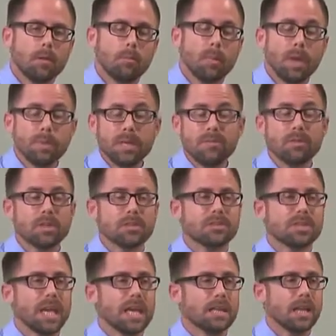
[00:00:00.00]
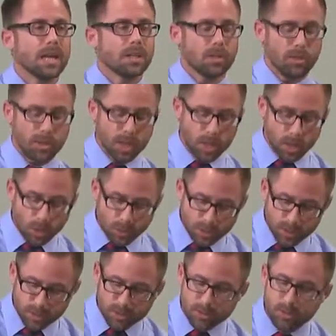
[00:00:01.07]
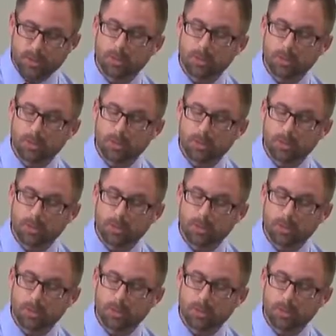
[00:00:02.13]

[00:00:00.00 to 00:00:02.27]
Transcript: Maybe even to say like Theodosius,